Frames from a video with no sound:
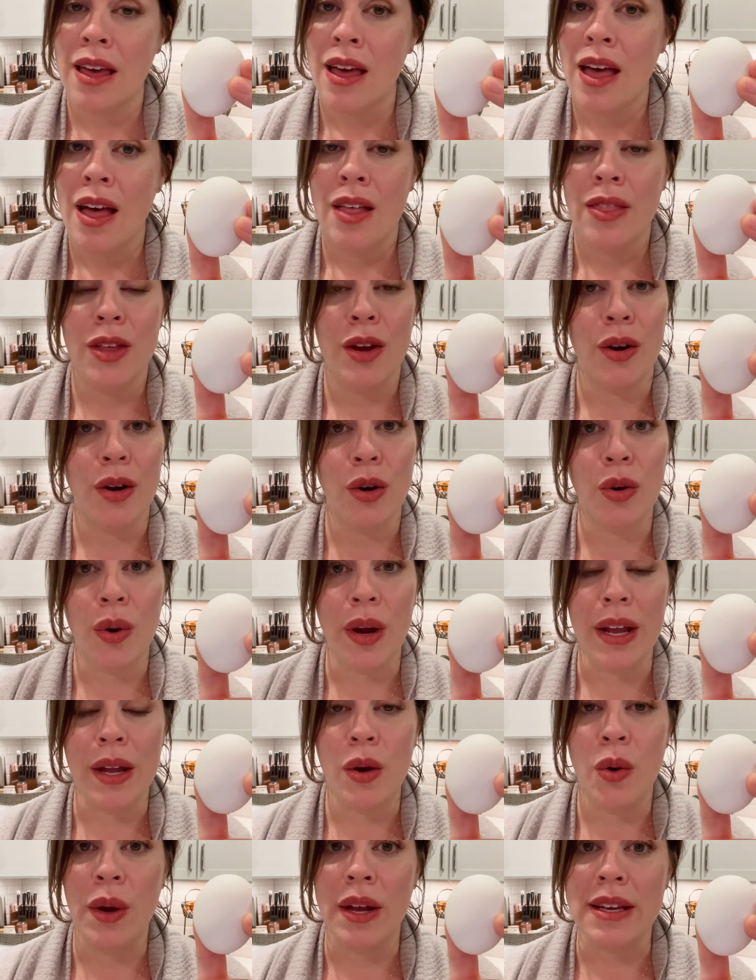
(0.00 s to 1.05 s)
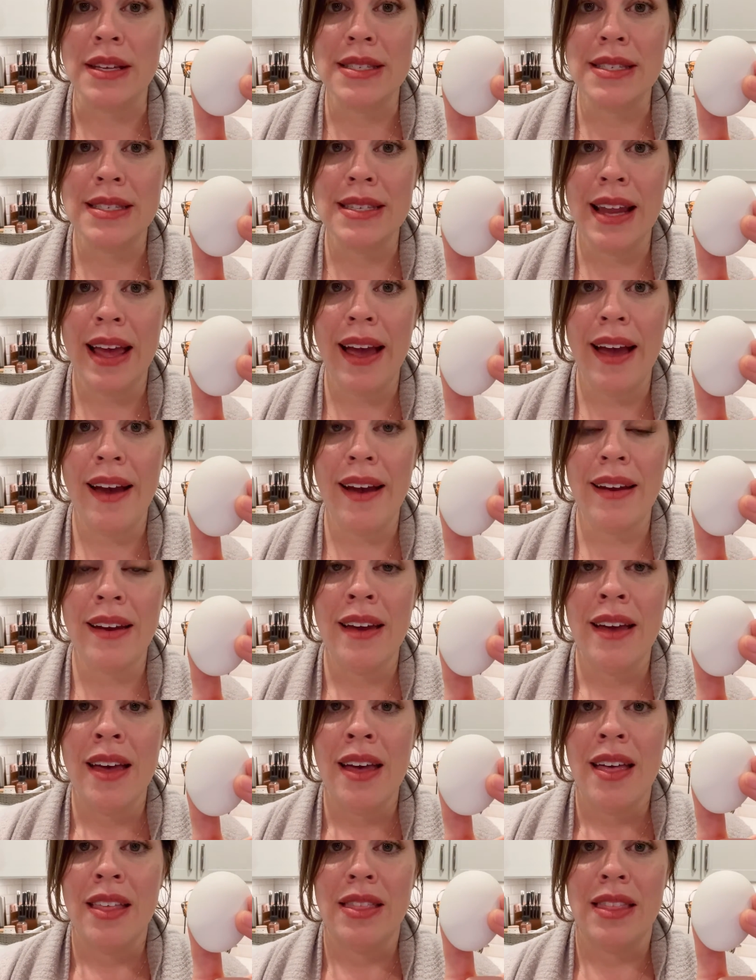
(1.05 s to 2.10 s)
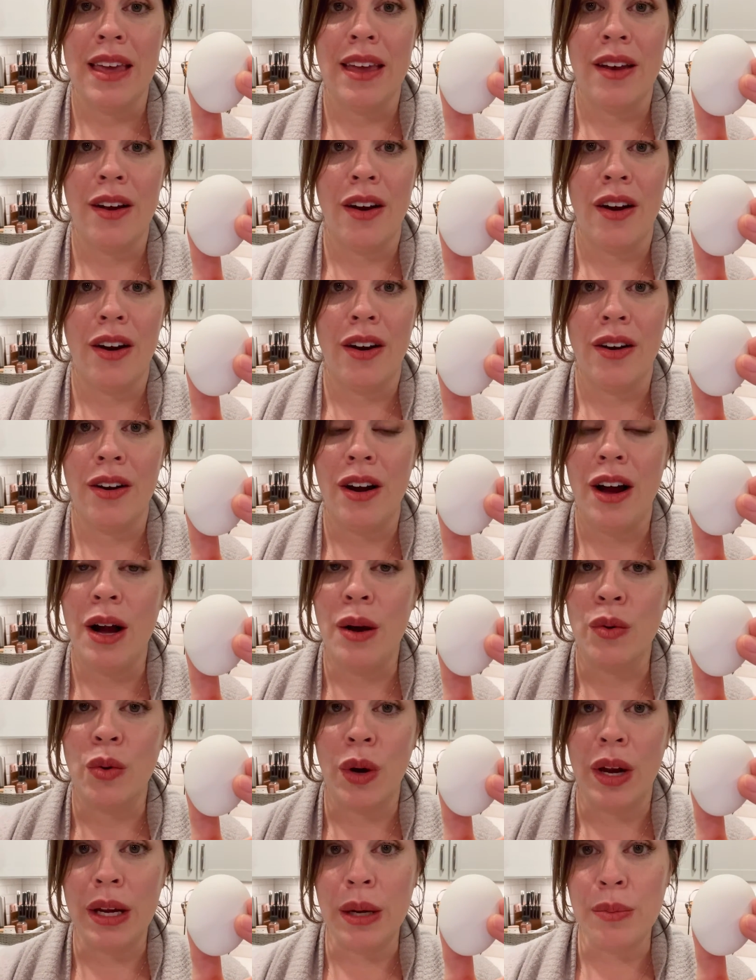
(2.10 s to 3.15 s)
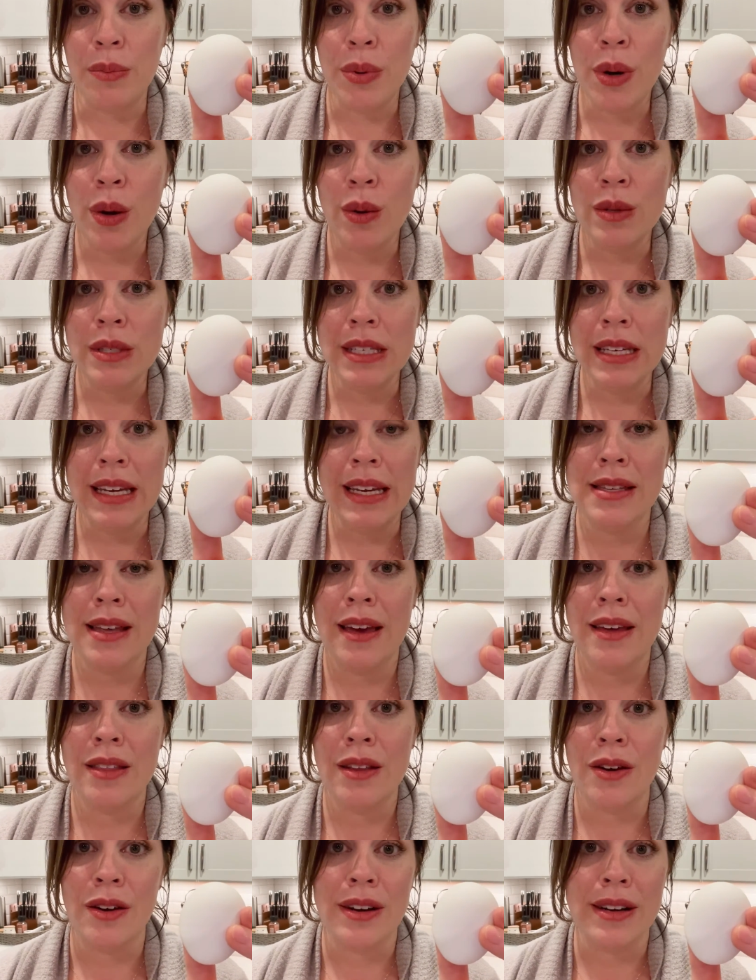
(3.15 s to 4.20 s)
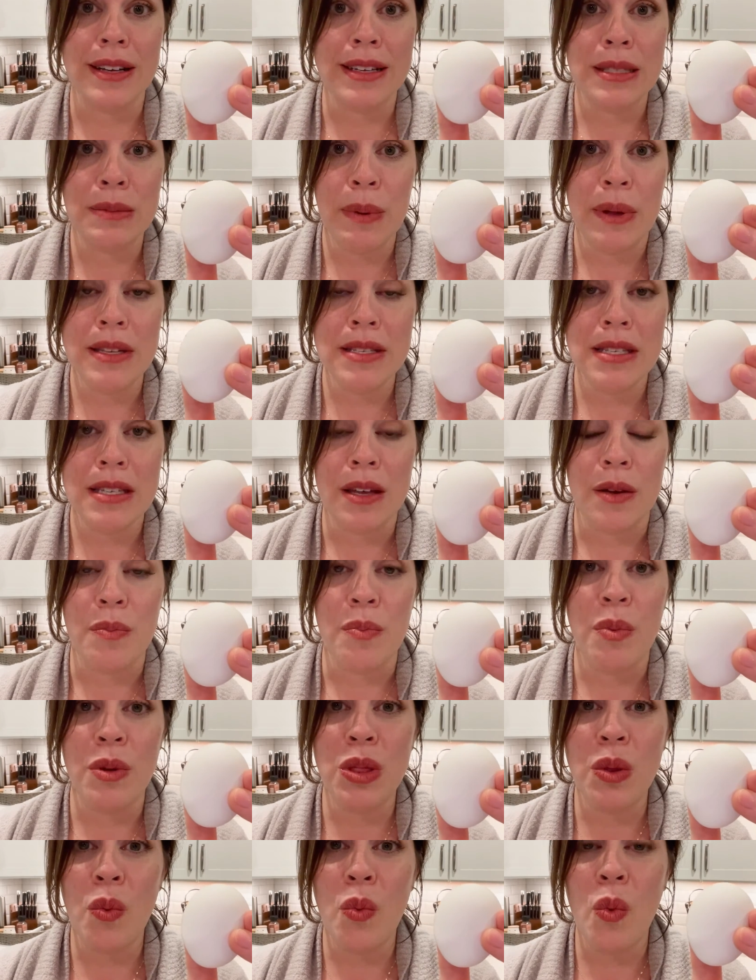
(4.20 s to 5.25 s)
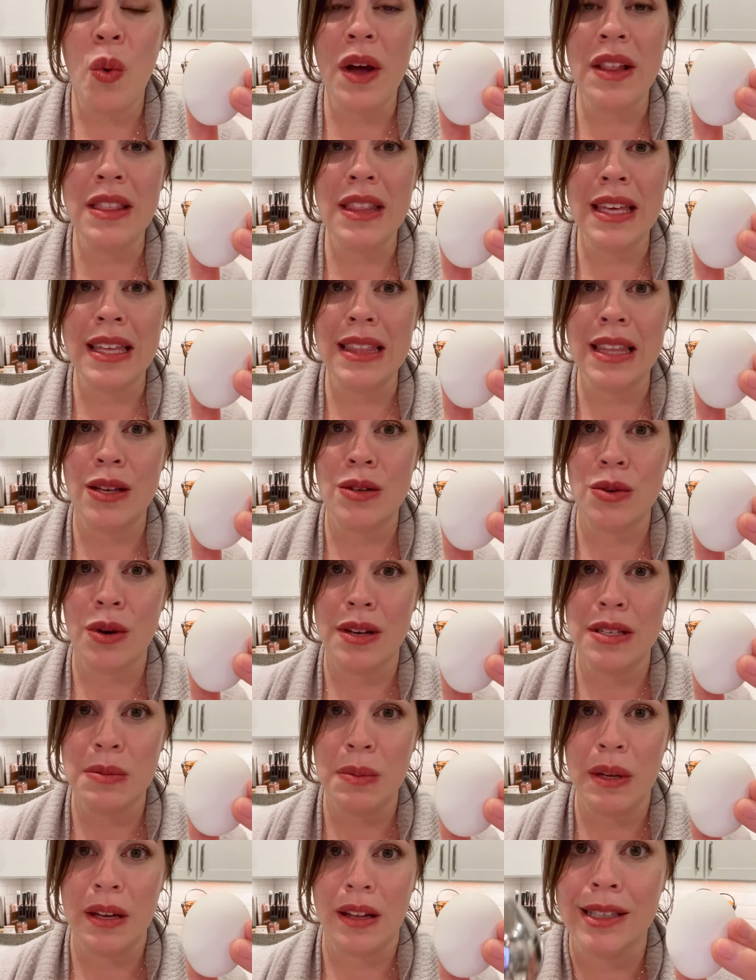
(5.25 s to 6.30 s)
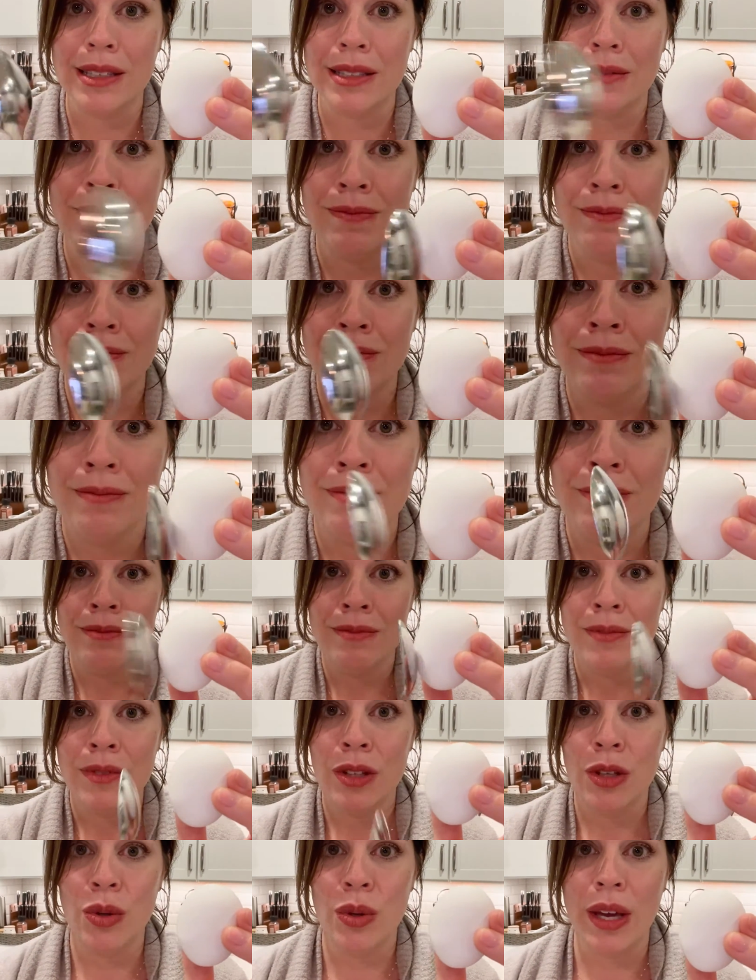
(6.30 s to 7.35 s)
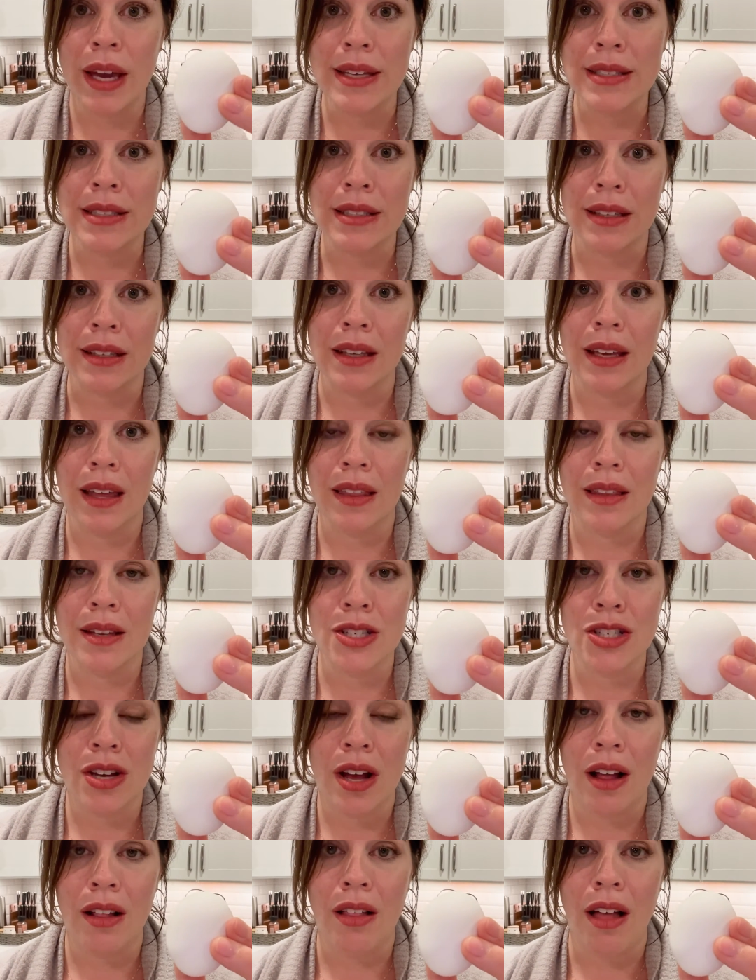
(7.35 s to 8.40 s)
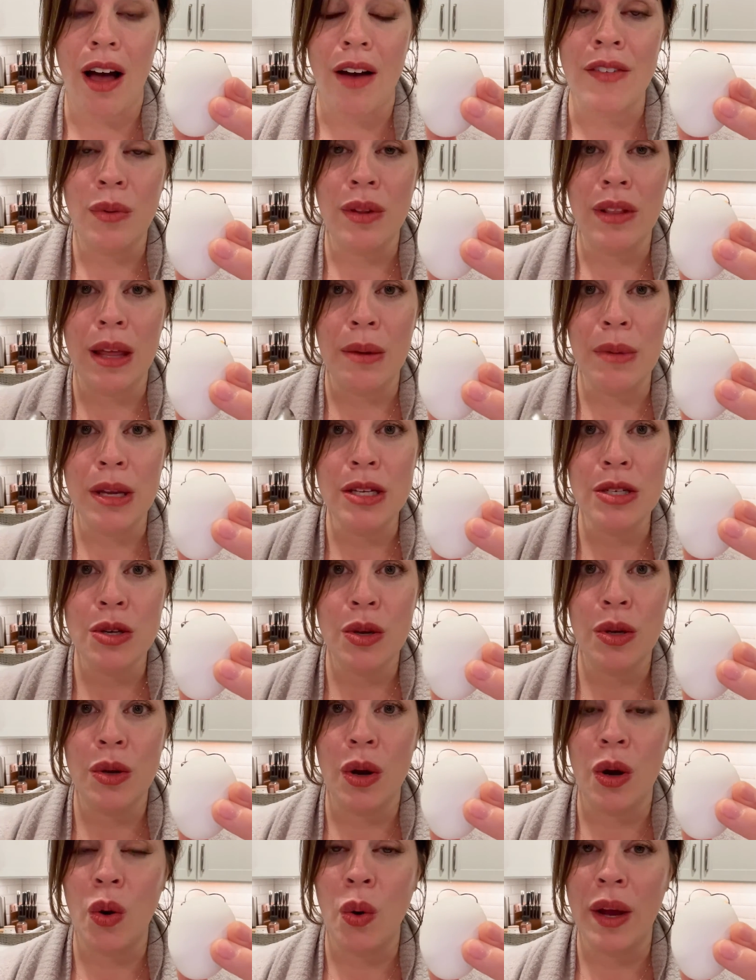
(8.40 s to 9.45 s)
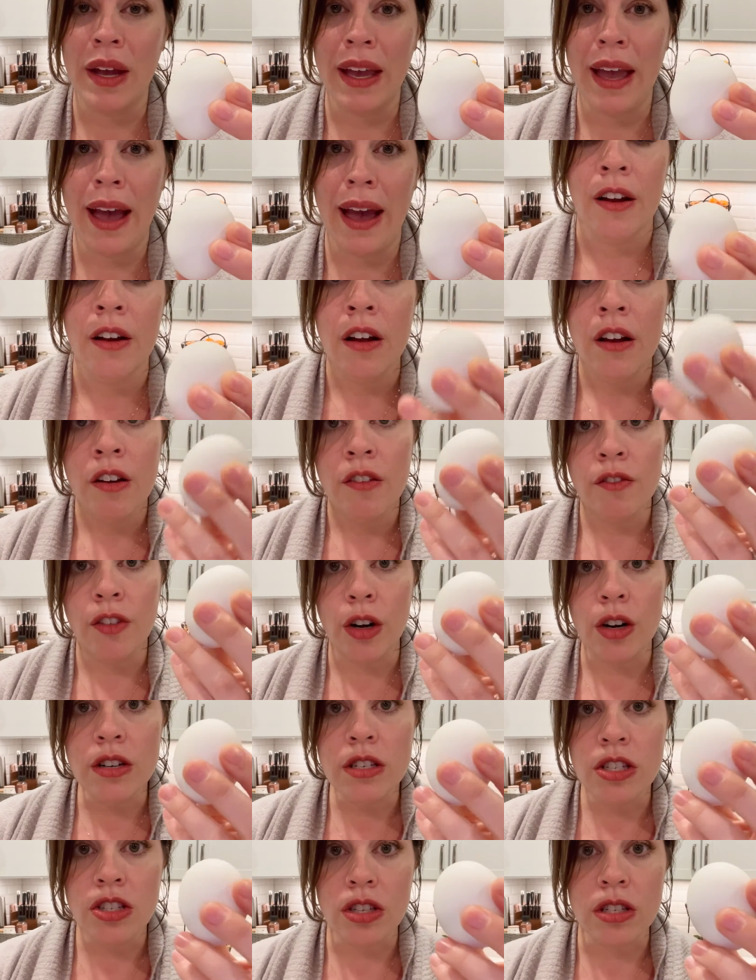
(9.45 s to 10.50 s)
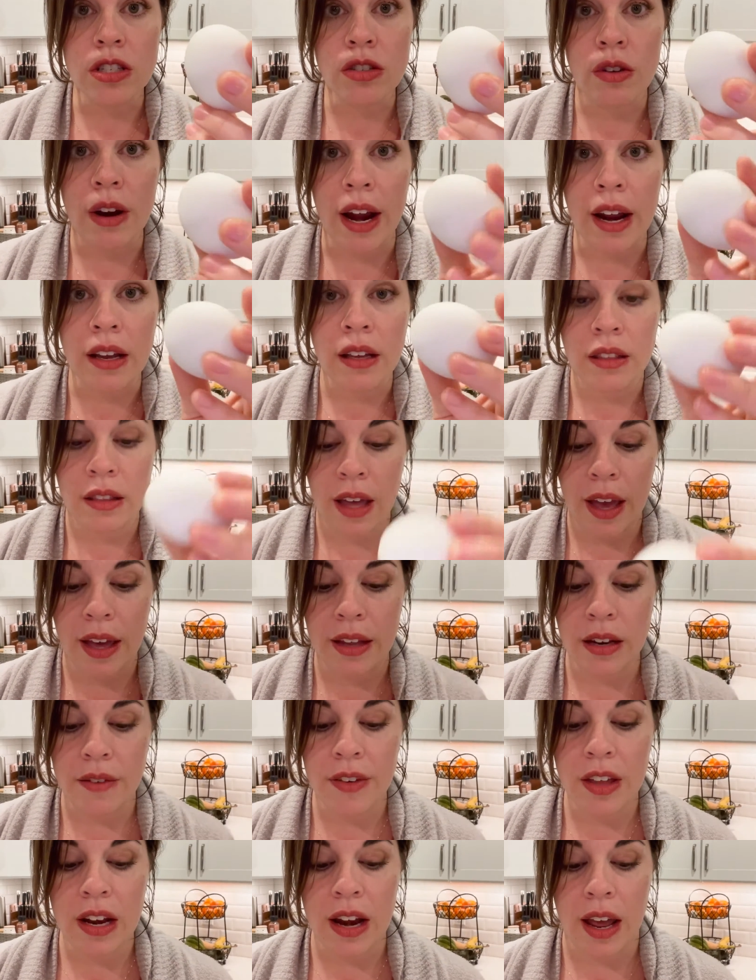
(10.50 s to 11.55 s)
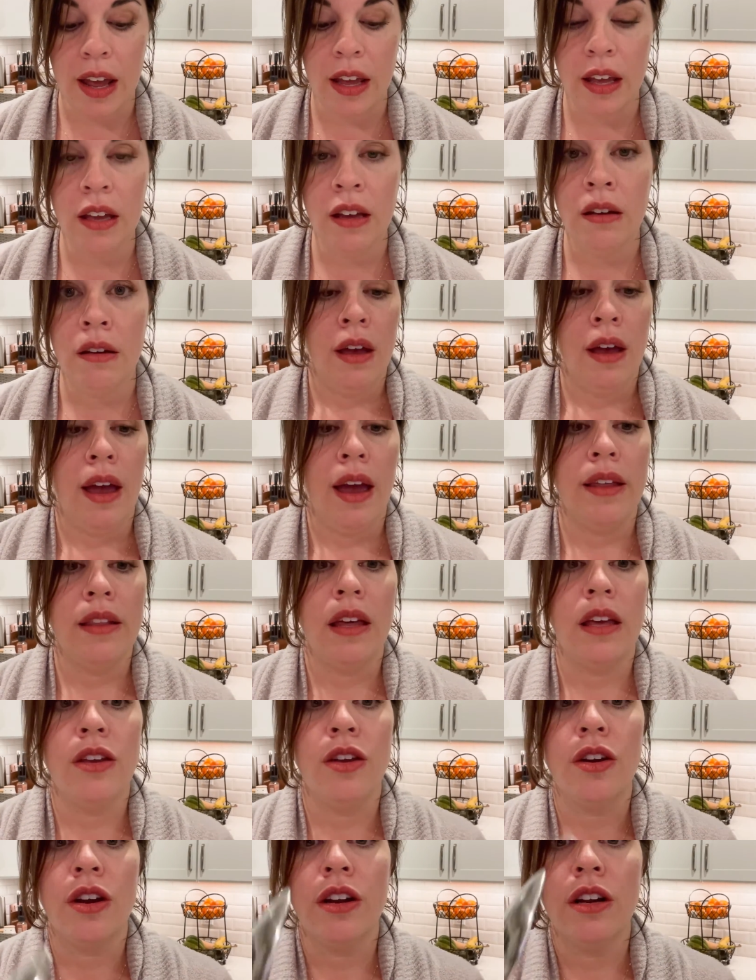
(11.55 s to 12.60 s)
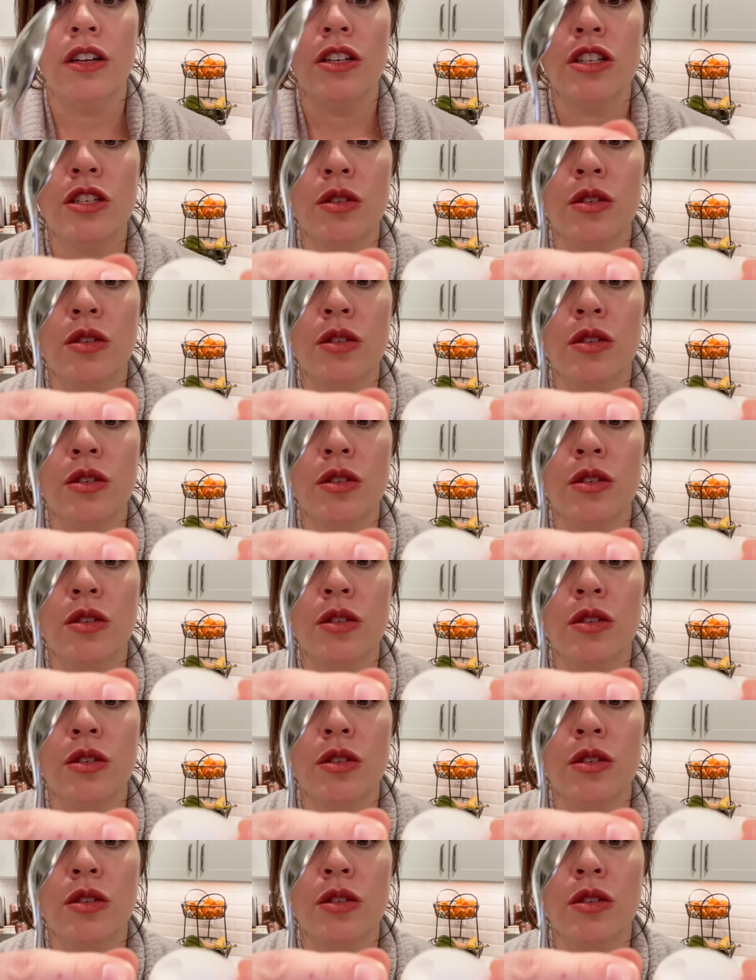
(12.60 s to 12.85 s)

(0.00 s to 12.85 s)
They're a great quick snack, they are great in protein, and they're inexpensive. But the one thing that drives me nuts, you guessed it, getting the shell off. Let me show you a quick hack. First, just crack the end of an egg, and then you're gonna just